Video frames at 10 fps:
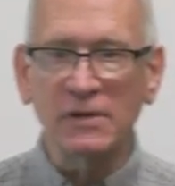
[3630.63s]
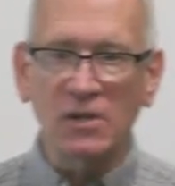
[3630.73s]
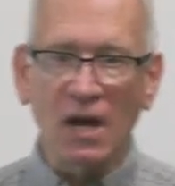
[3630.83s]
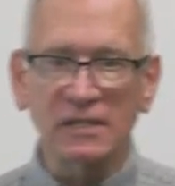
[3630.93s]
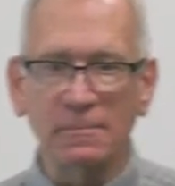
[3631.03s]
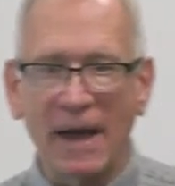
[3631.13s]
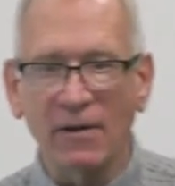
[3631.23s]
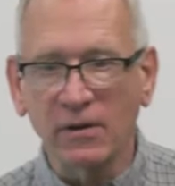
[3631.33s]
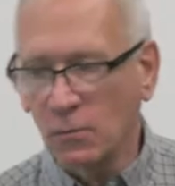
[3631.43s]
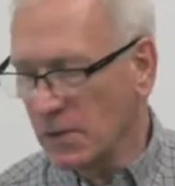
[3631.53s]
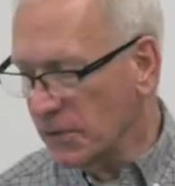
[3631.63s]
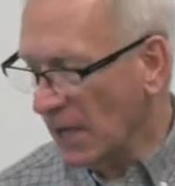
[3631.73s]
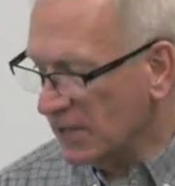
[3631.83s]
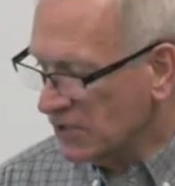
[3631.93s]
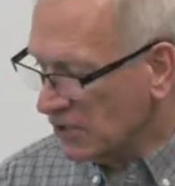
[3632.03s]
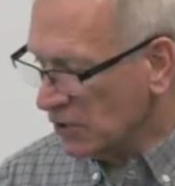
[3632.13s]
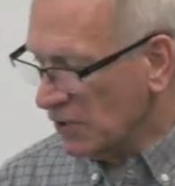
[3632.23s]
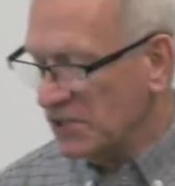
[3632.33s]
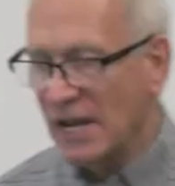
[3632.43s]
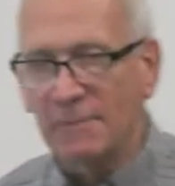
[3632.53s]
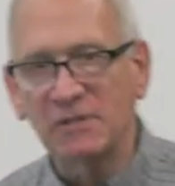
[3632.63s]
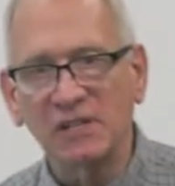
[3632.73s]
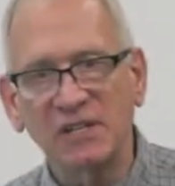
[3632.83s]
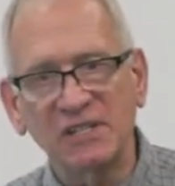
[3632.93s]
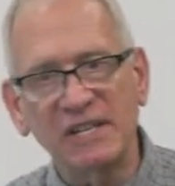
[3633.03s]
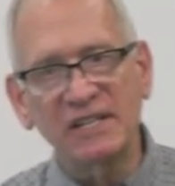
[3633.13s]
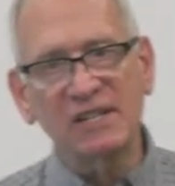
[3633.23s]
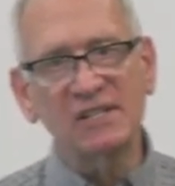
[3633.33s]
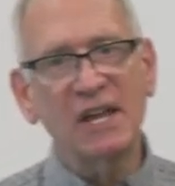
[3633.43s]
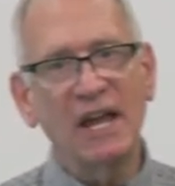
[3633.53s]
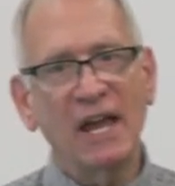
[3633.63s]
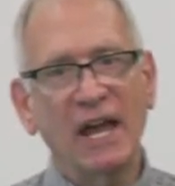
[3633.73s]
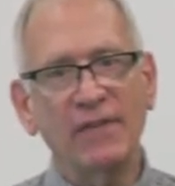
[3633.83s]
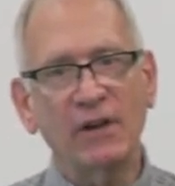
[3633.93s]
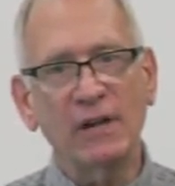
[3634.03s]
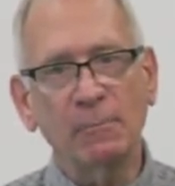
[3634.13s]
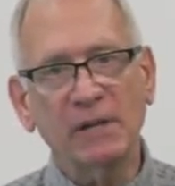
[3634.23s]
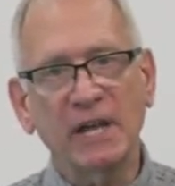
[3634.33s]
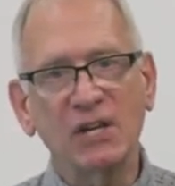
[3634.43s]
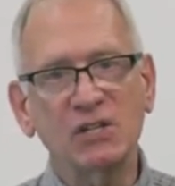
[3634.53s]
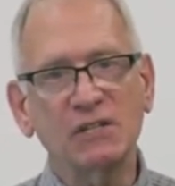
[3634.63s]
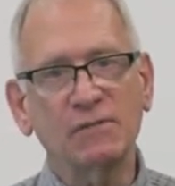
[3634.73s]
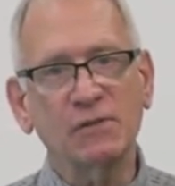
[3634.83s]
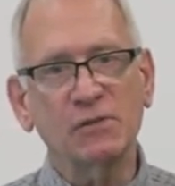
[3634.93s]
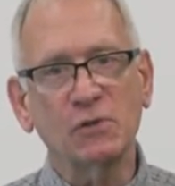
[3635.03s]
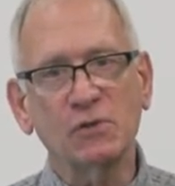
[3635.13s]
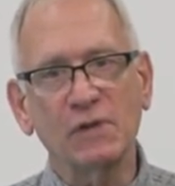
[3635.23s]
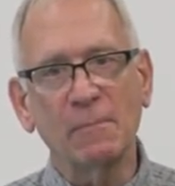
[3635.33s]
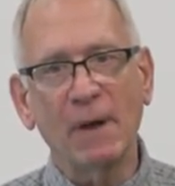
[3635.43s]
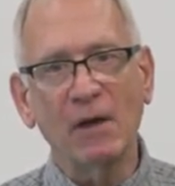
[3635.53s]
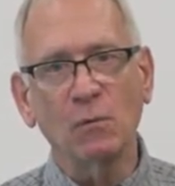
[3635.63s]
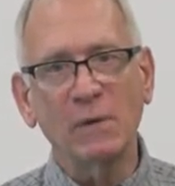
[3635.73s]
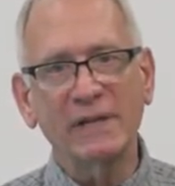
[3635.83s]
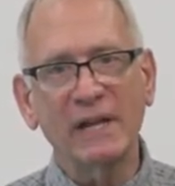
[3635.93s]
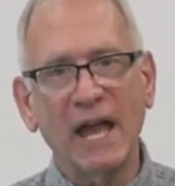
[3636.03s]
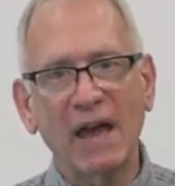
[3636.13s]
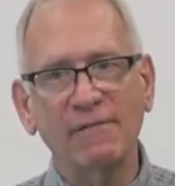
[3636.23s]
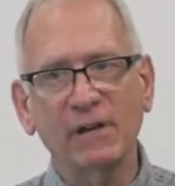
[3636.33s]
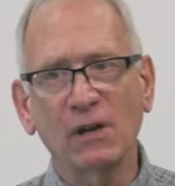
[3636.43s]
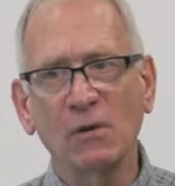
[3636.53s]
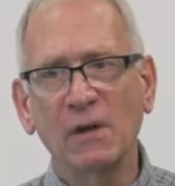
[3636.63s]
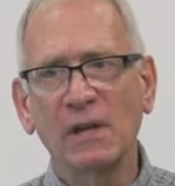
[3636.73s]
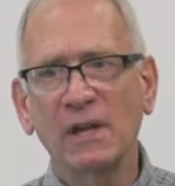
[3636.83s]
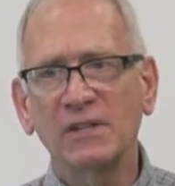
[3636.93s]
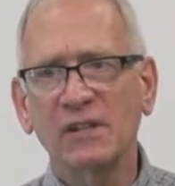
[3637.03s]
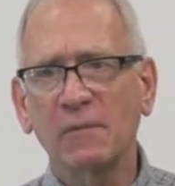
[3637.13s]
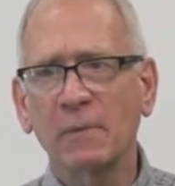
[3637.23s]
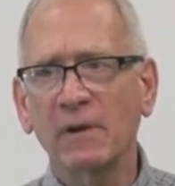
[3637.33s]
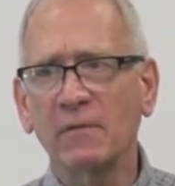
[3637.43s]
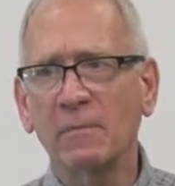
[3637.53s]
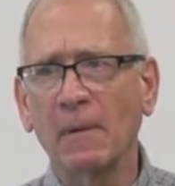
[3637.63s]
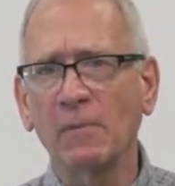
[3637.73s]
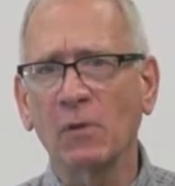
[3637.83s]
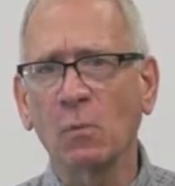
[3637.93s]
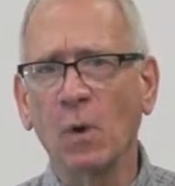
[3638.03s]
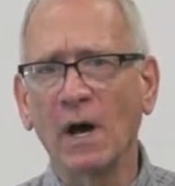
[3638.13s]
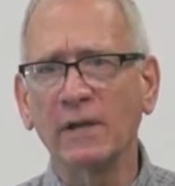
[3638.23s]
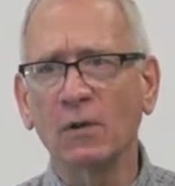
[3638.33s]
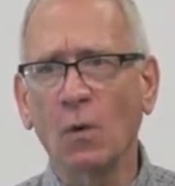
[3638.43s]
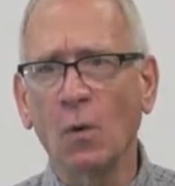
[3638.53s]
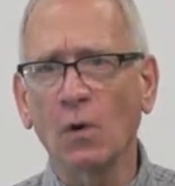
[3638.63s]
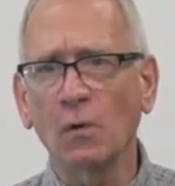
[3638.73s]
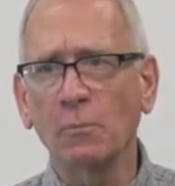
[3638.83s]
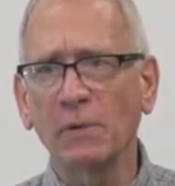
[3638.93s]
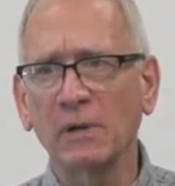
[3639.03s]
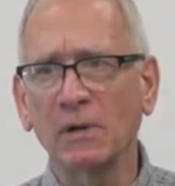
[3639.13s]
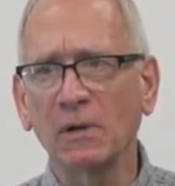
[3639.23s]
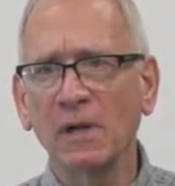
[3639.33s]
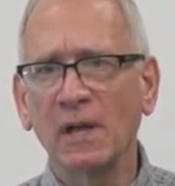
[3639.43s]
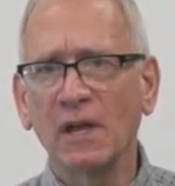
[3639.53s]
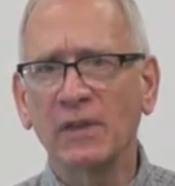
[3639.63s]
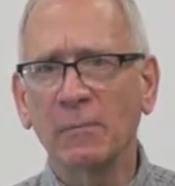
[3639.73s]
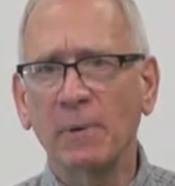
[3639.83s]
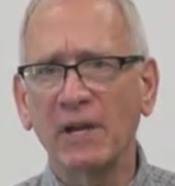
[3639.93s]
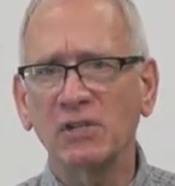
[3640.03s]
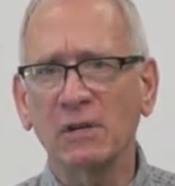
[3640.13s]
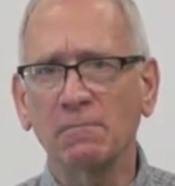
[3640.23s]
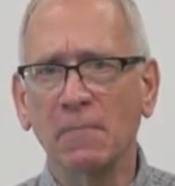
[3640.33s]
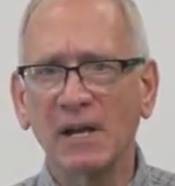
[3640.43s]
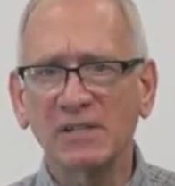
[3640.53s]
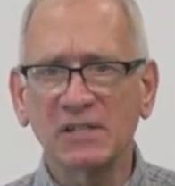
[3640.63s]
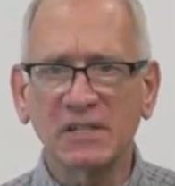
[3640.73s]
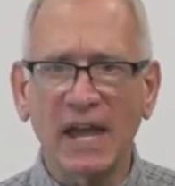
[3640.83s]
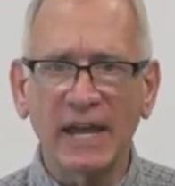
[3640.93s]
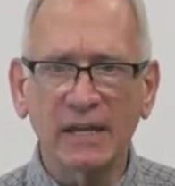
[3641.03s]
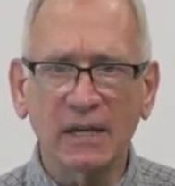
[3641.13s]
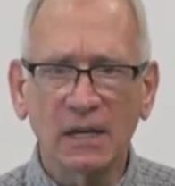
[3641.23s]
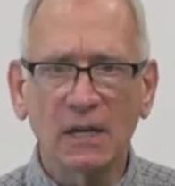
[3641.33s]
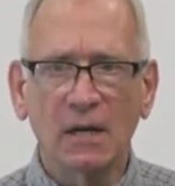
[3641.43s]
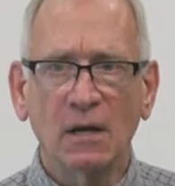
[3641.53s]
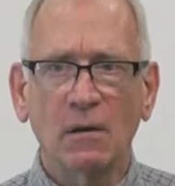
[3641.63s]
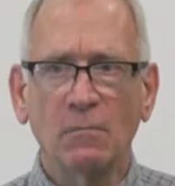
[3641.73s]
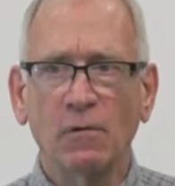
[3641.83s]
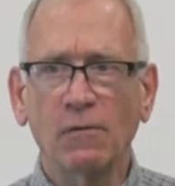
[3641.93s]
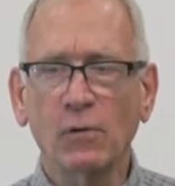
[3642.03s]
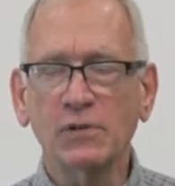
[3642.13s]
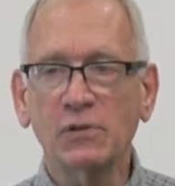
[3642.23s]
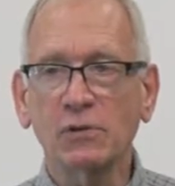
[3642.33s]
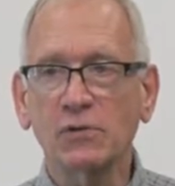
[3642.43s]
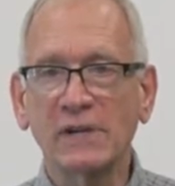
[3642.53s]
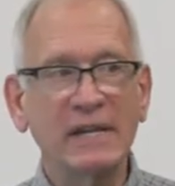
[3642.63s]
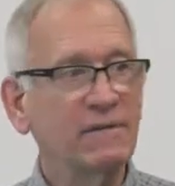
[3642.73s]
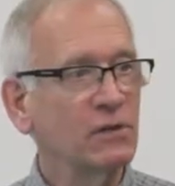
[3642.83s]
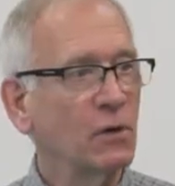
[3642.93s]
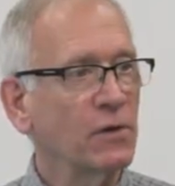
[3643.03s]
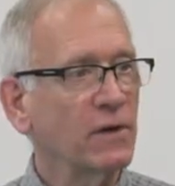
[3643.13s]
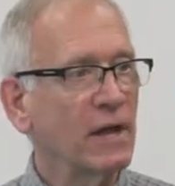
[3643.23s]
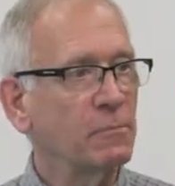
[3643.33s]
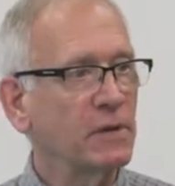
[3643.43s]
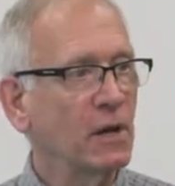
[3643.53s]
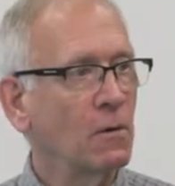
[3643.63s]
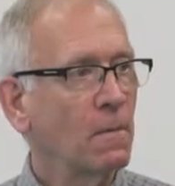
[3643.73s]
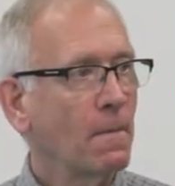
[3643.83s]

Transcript: We talked about it with uh, certain types of diseases and their implications for surgery about a week and a half ago. Does anybody remember the one oral pill that a patient must take before surgery, even though they're NPO?